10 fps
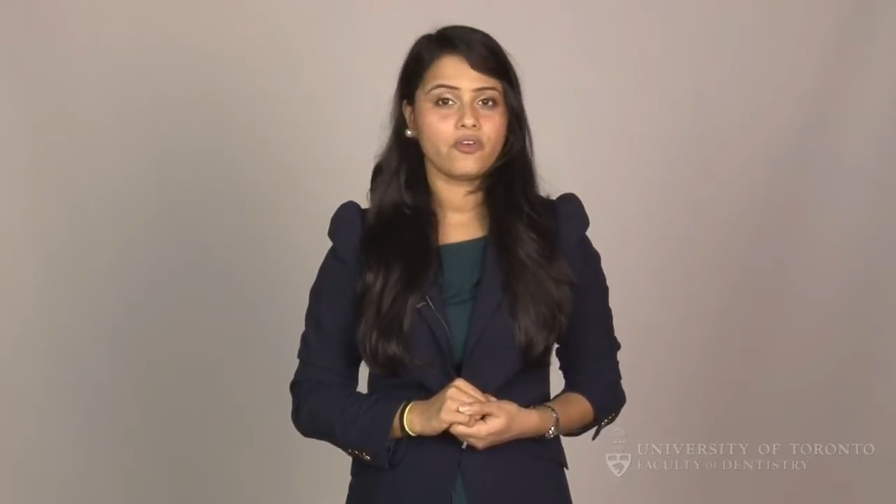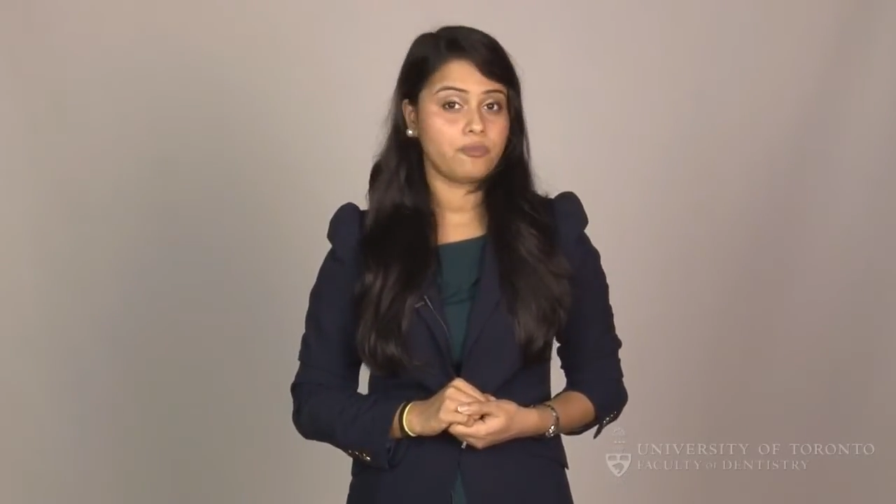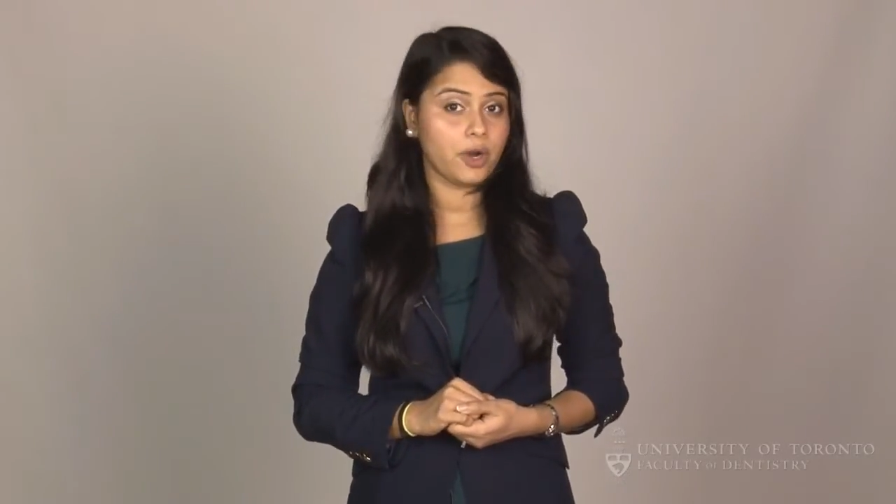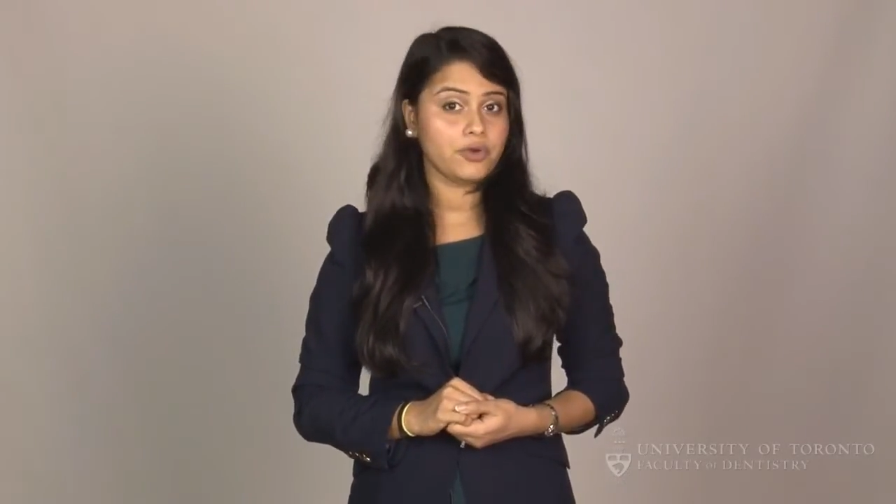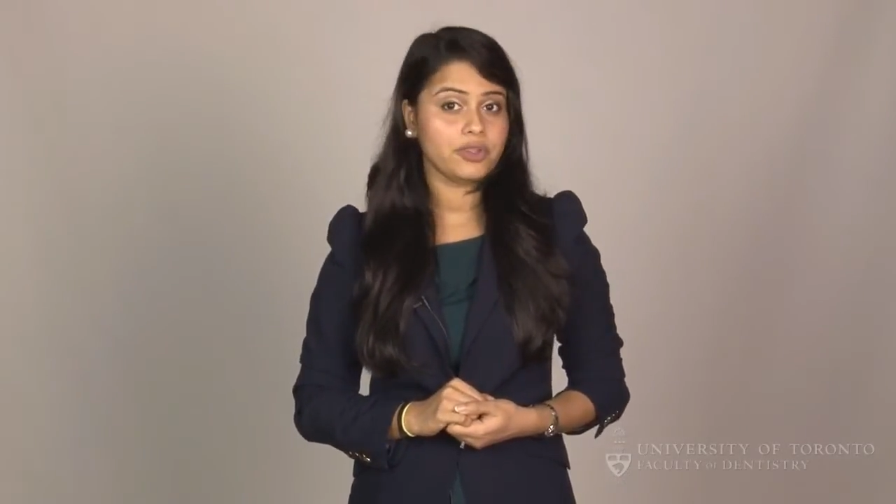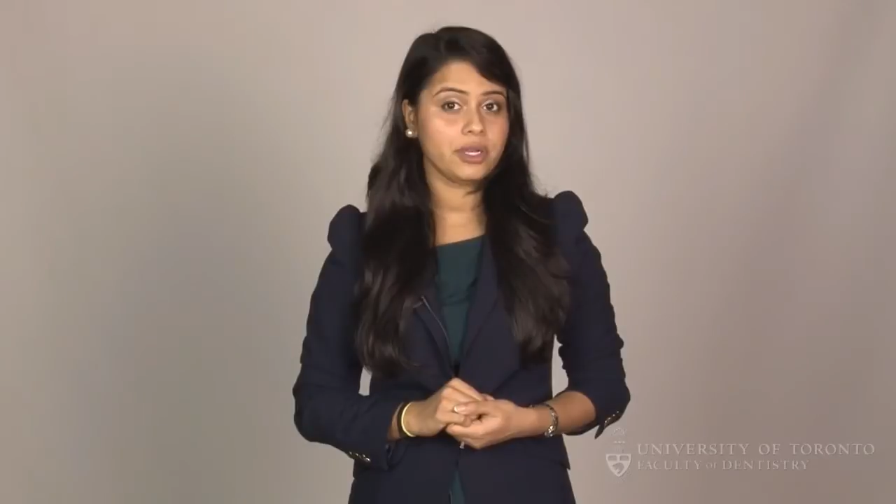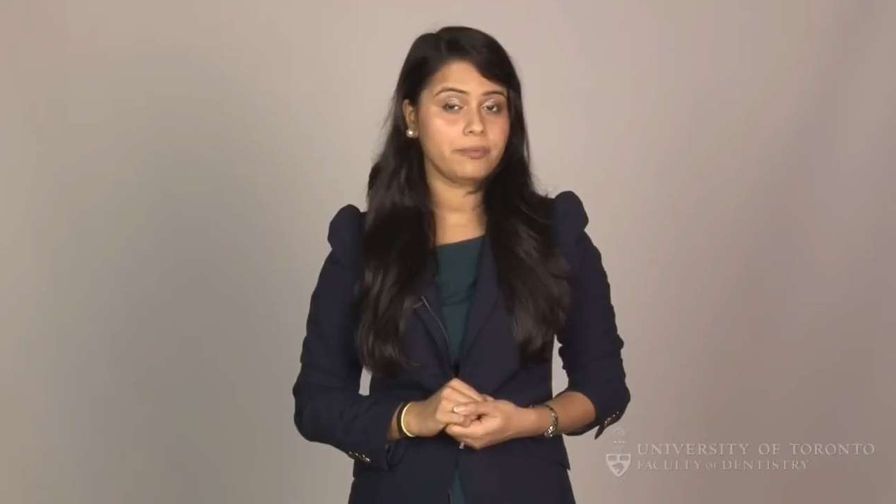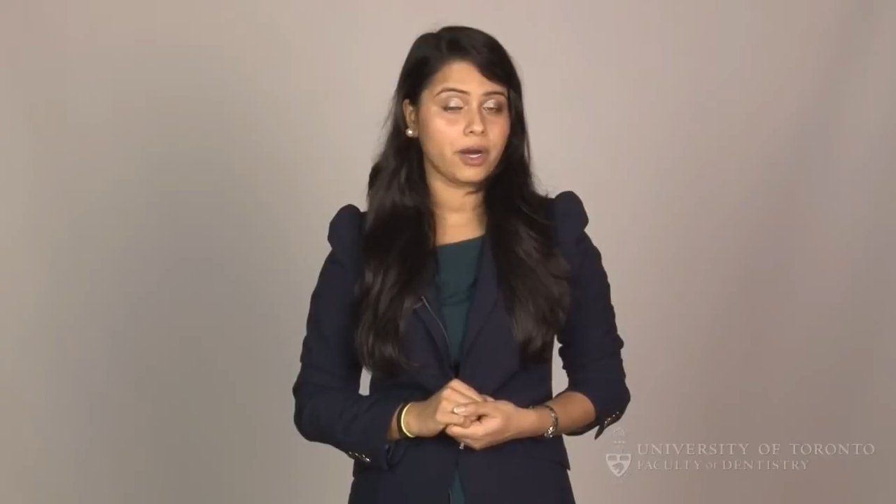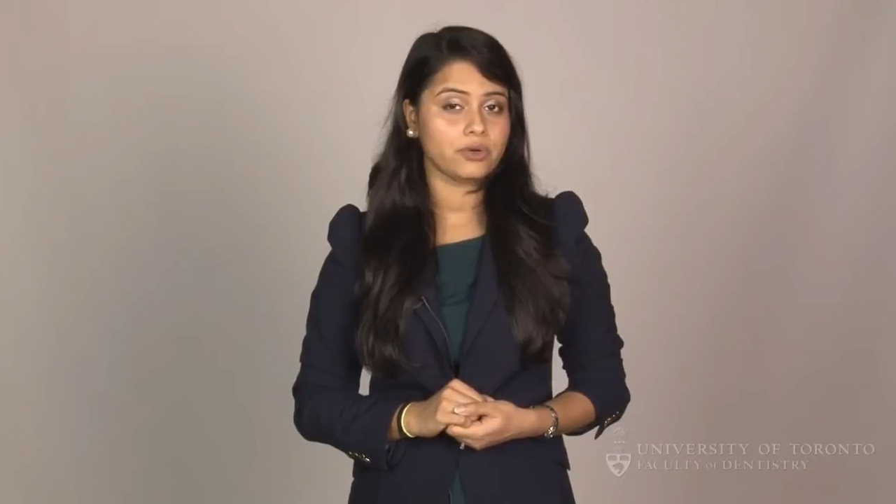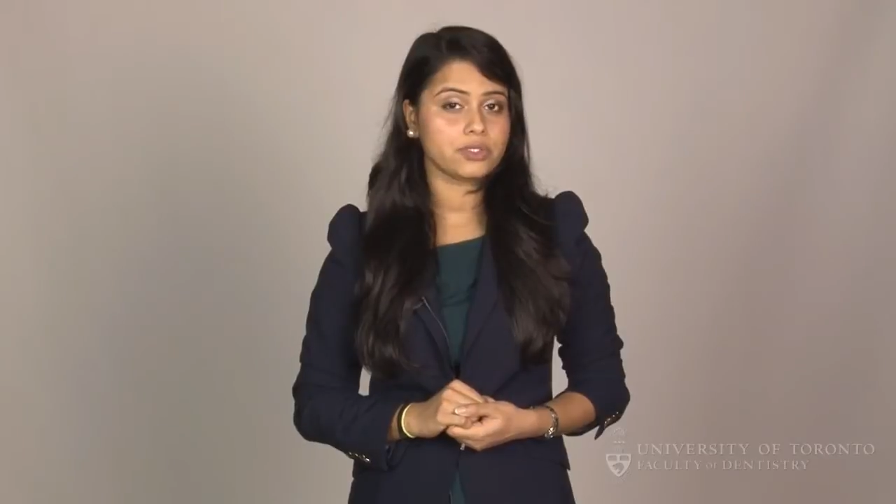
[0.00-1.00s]
who've broken their
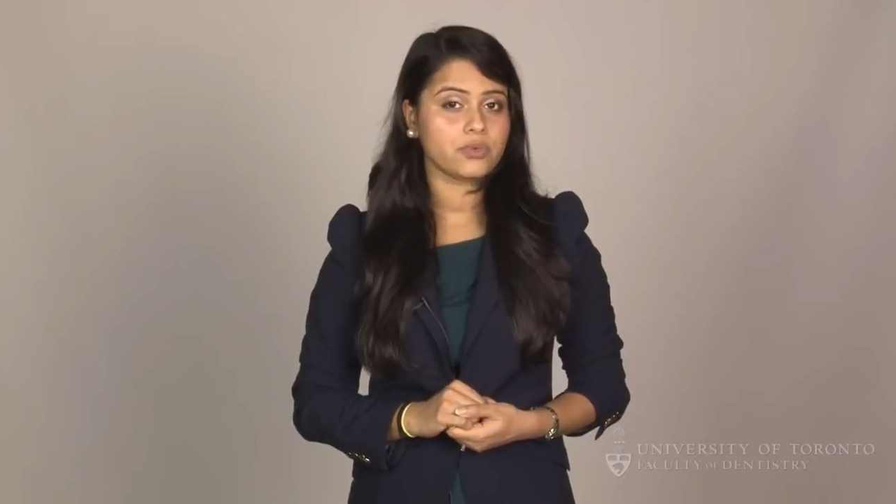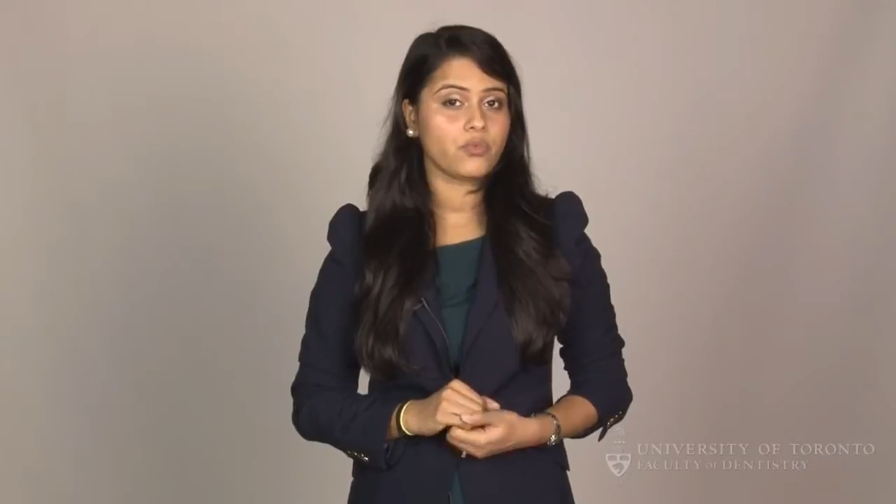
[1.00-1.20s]
bones